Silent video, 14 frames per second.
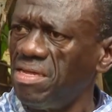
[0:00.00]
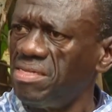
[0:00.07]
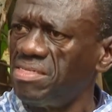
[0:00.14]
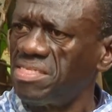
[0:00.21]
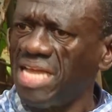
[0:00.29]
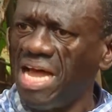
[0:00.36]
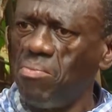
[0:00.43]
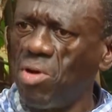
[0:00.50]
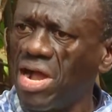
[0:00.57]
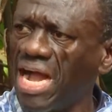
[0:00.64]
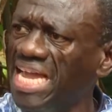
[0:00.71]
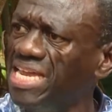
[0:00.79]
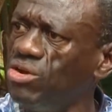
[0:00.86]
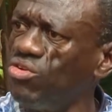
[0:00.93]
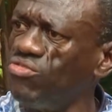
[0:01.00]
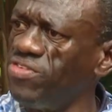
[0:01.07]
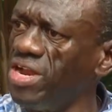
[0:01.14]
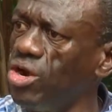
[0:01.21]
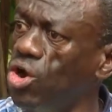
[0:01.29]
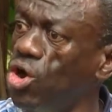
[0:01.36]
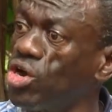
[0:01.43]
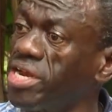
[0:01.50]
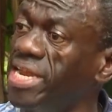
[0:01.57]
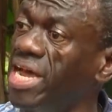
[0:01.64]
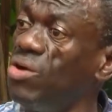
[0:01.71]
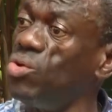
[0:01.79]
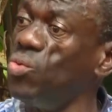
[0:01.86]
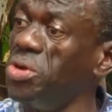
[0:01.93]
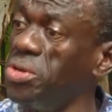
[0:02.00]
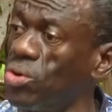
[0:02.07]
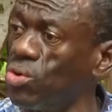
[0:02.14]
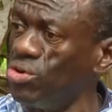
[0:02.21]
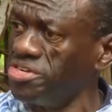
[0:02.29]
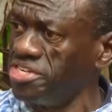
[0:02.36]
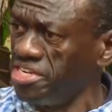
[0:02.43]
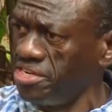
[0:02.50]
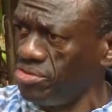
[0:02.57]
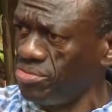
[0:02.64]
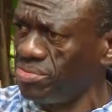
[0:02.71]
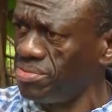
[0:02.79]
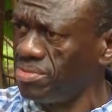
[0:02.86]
some kind of a lockdown will continue.